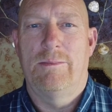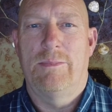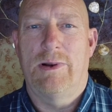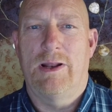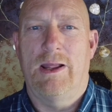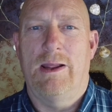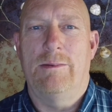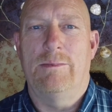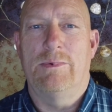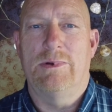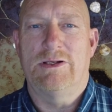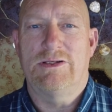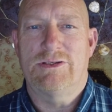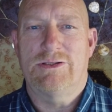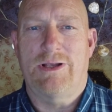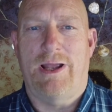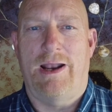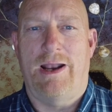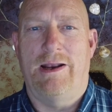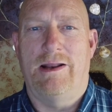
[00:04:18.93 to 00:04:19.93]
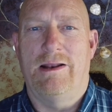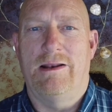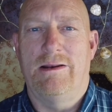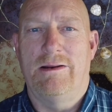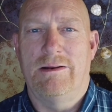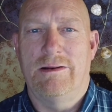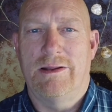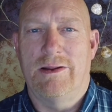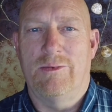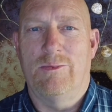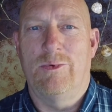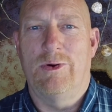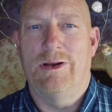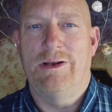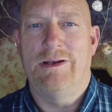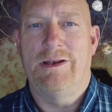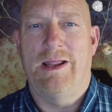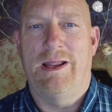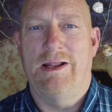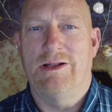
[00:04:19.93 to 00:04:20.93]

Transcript: But I am excited that one day